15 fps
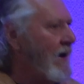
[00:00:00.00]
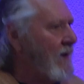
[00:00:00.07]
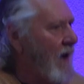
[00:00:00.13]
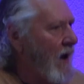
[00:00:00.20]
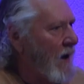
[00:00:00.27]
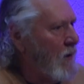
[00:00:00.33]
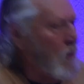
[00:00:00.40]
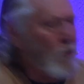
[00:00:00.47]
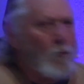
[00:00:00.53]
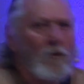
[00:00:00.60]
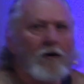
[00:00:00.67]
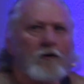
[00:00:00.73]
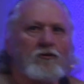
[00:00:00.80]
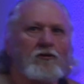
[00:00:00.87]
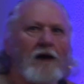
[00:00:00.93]
yeah. We're
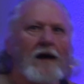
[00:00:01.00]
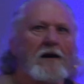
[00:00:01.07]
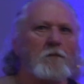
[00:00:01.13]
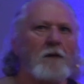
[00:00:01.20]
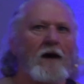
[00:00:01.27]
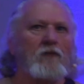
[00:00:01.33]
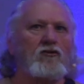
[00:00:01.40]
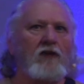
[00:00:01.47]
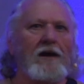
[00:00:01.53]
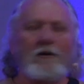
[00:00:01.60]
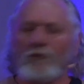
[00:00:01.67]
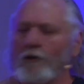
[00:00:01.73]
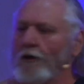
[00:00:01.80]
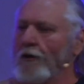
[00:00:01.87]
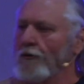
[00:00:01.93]
excited about
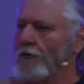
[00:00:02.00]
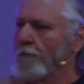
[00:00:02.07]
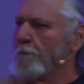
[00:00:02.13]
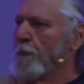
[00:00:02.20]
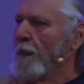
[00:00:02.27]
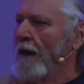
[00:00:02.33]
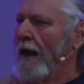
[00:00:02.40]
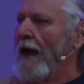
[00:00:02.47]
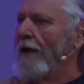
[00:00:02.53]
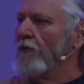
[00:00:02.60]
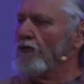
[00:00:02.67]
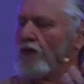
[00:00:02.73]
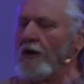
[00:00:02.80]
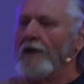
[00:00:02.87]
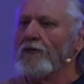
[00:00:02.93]
Jesus. And
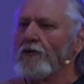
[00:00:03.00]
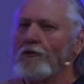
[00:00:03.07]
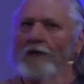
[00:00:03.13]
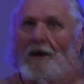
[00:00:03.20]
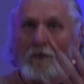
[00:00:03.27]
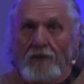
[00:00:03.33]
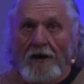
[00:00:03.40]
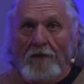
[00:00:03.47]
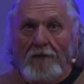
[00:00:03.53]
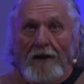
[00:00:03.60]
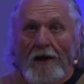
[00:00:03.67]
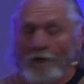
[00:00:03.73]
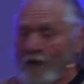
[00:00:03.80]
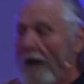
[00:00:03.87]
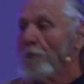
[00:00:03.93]
Jesus has given
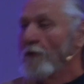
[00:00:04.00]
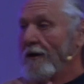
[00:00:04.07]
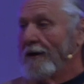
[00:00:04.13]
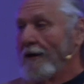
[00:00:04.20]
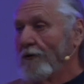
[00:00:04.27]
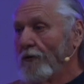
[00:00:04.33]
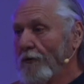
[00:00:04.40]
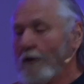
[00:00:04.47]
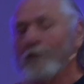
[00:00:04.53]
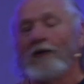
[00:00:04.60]
us, I'm going to get to this,